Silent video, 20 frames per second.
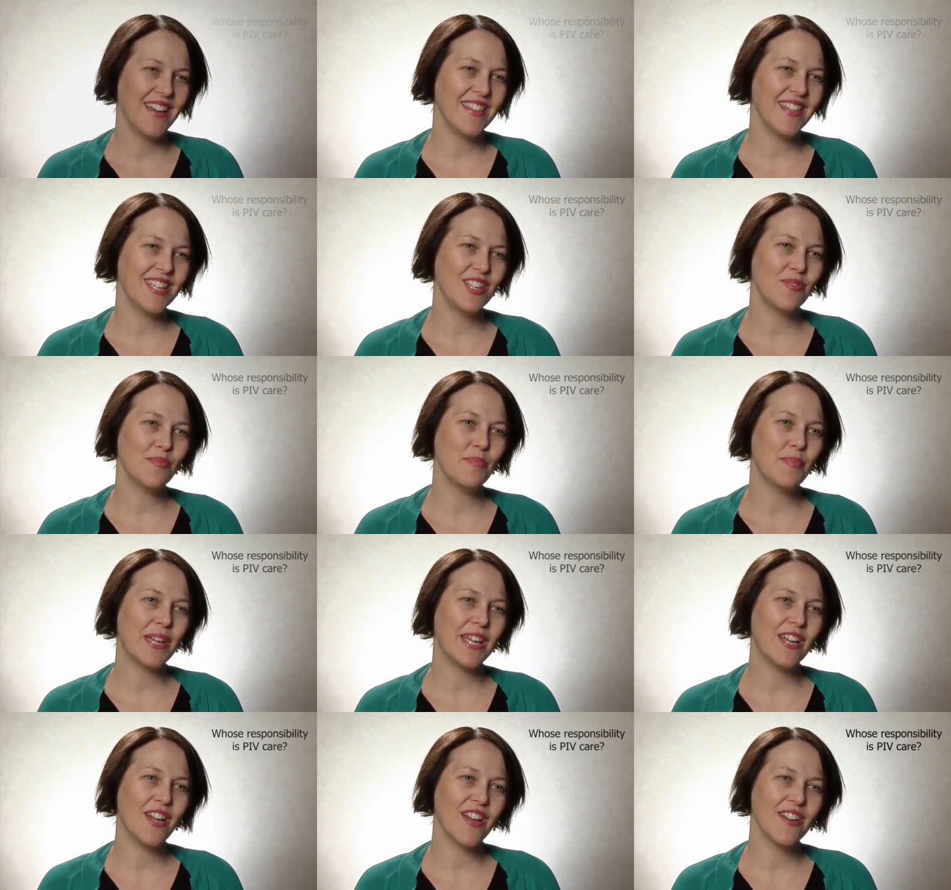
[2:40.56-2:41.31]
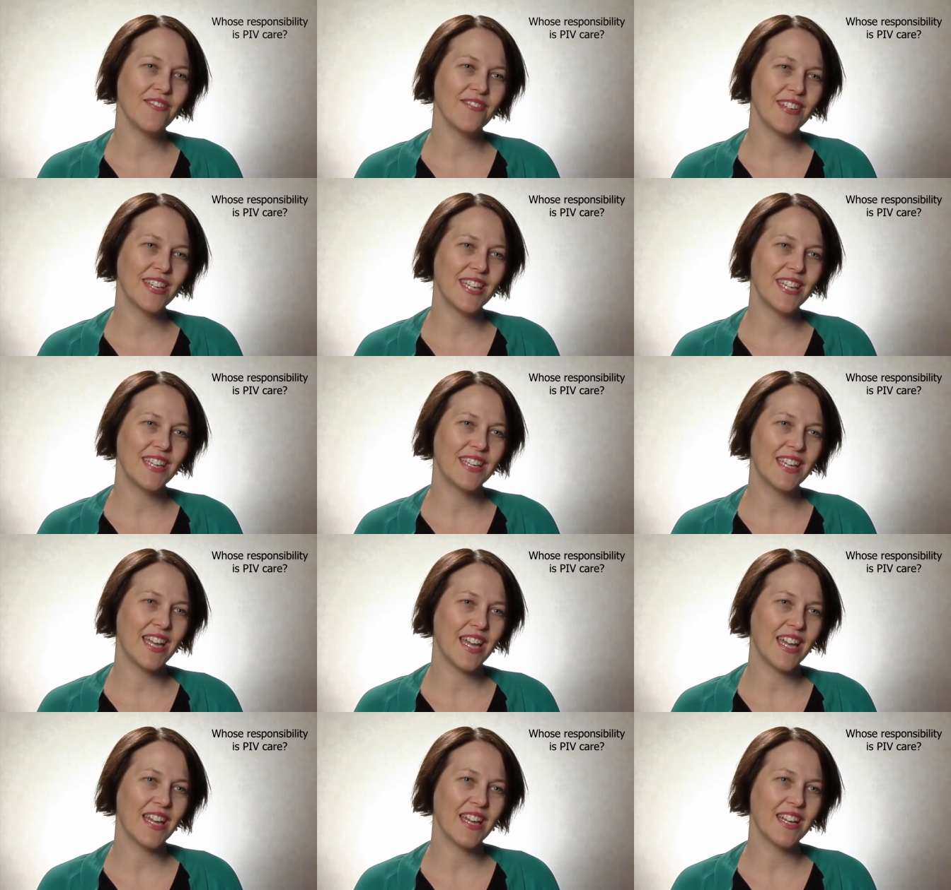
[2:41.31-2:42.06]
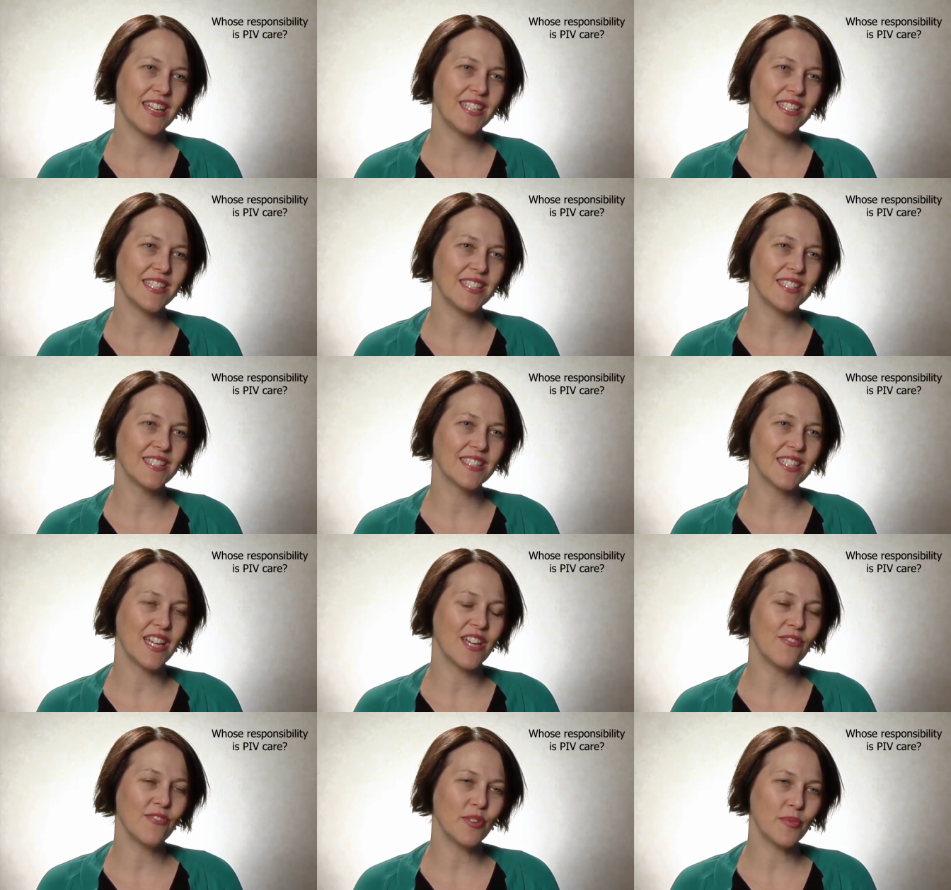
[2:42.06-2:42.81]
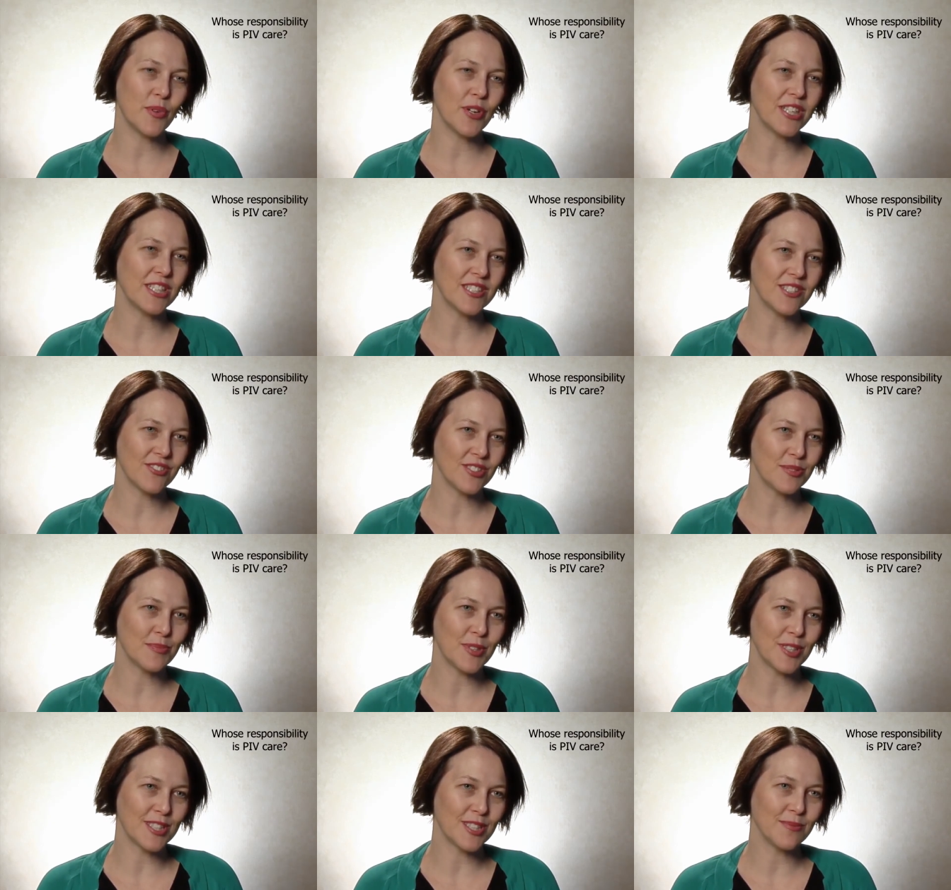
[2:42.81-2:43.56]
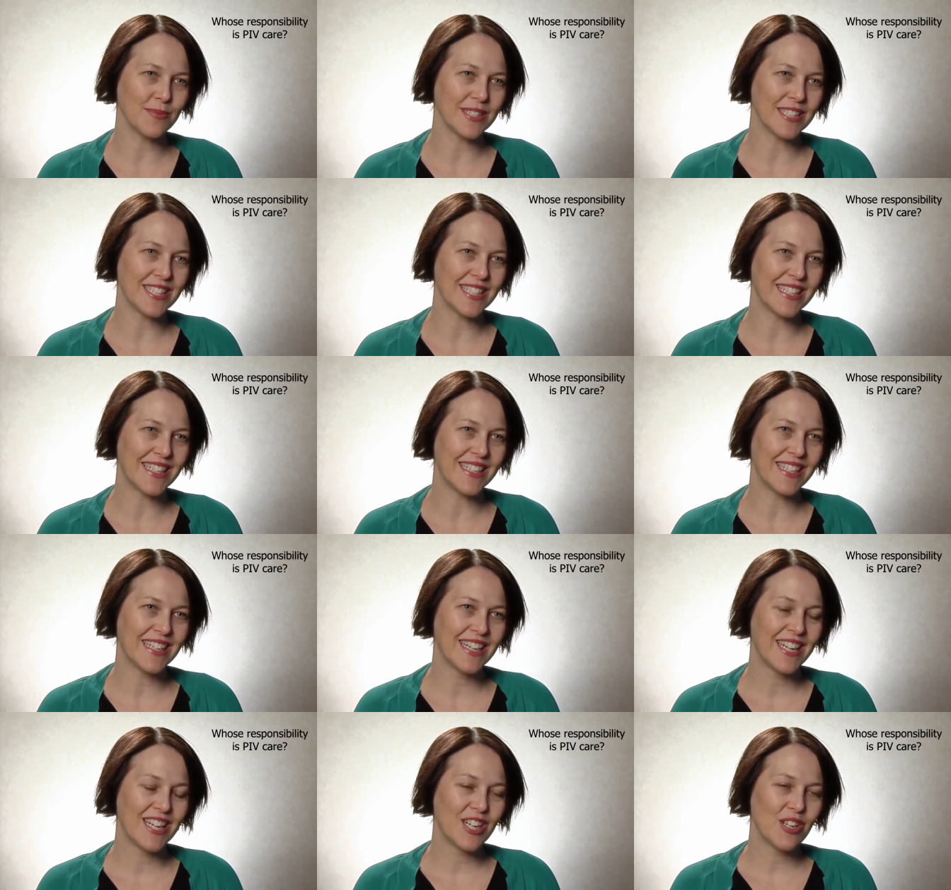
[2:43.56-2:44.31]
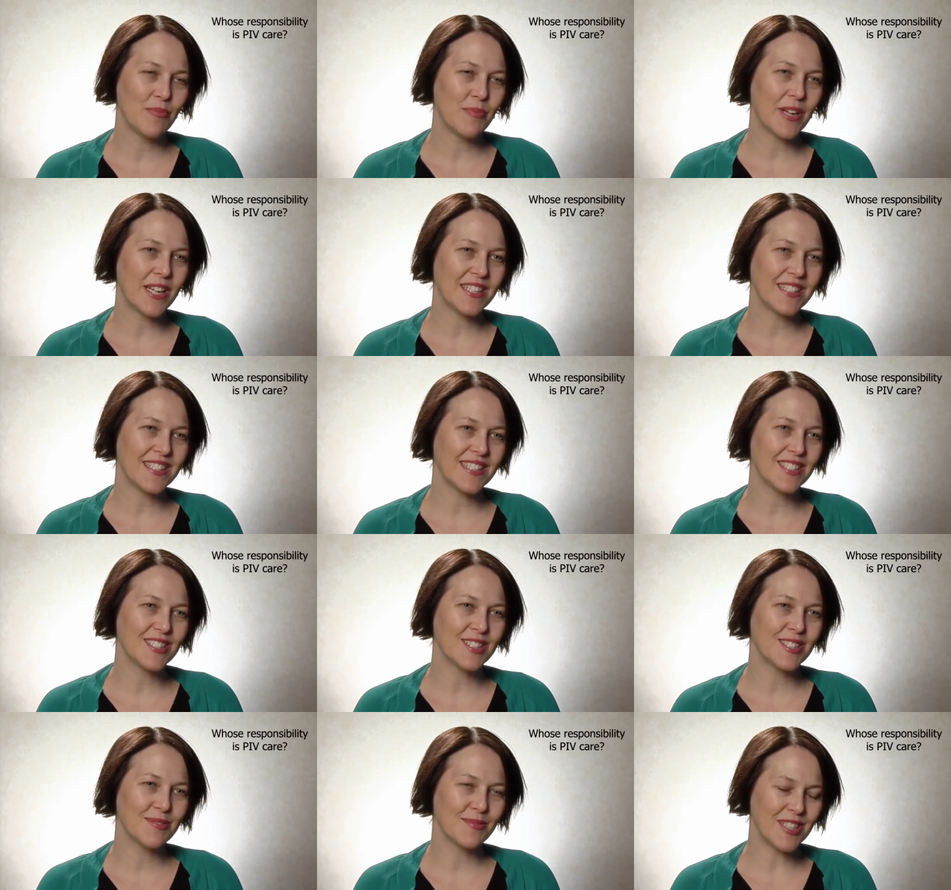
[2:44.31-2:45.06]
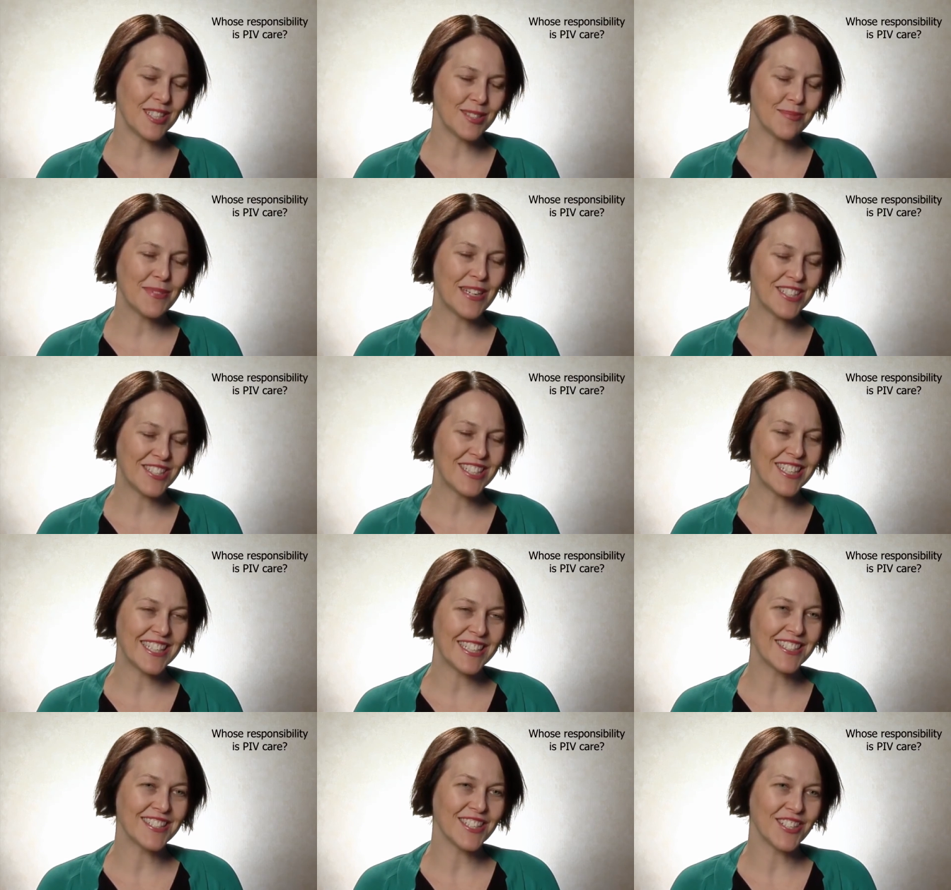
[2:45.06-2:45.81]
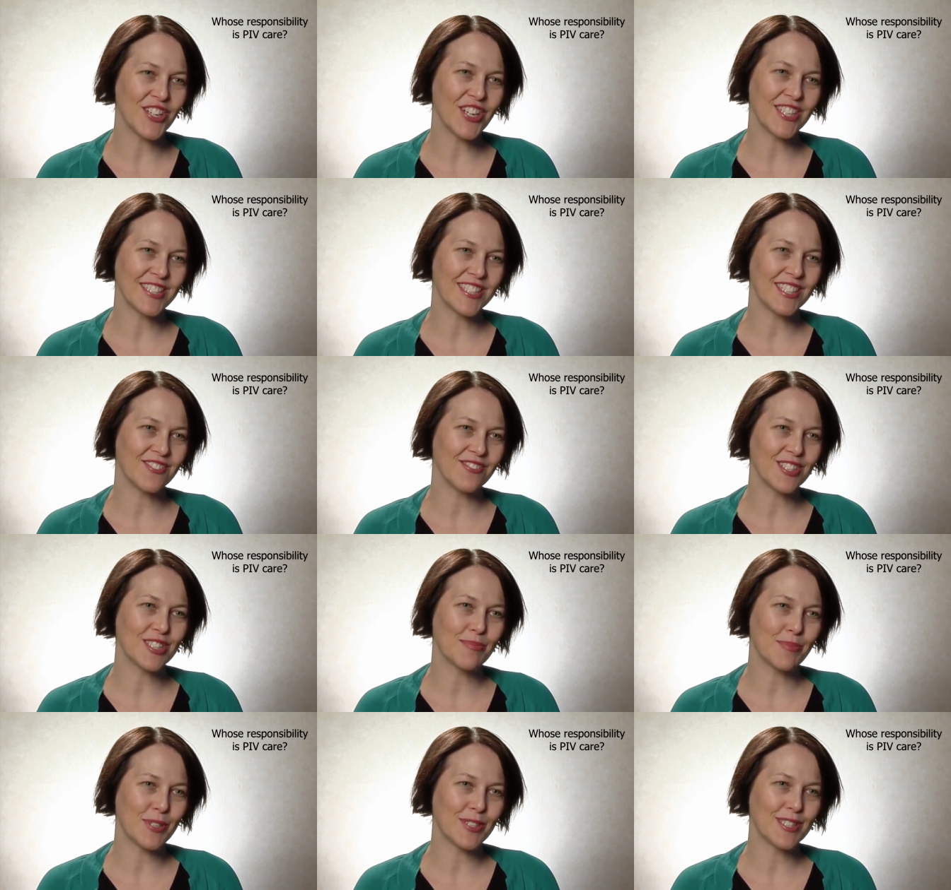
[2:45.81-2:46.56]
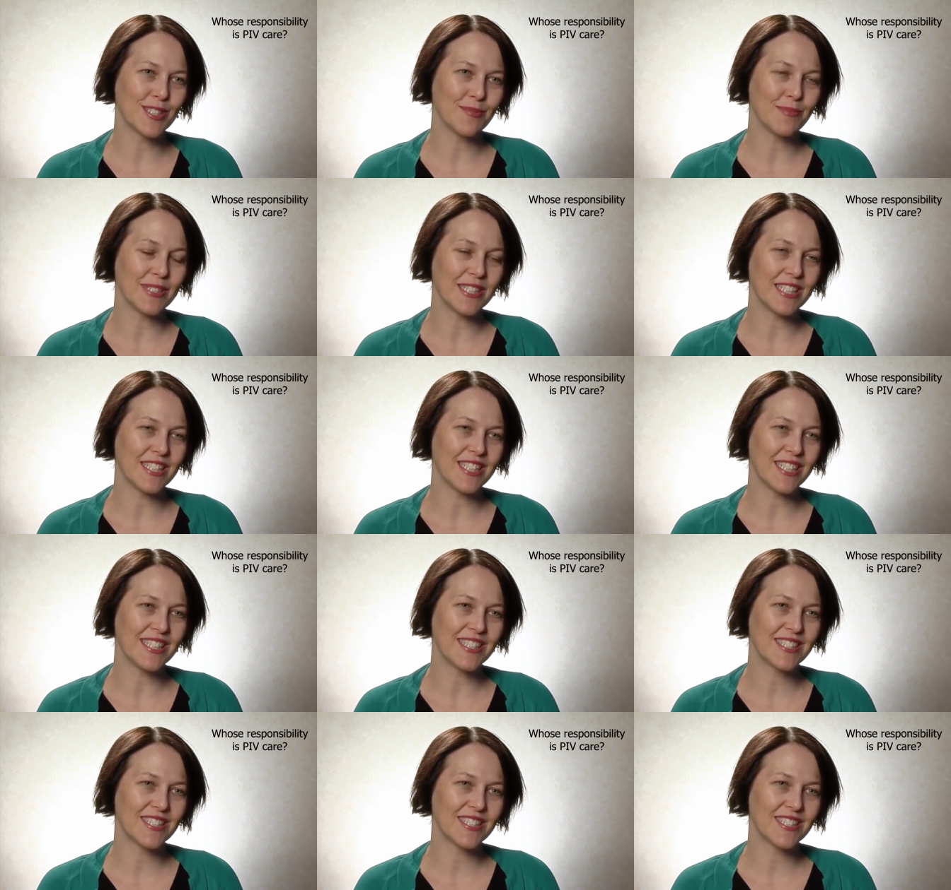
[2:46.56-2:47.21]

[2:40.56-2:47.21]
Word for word: I think PIV care is everybody's responsibility, but especially it's a nursing responsibility.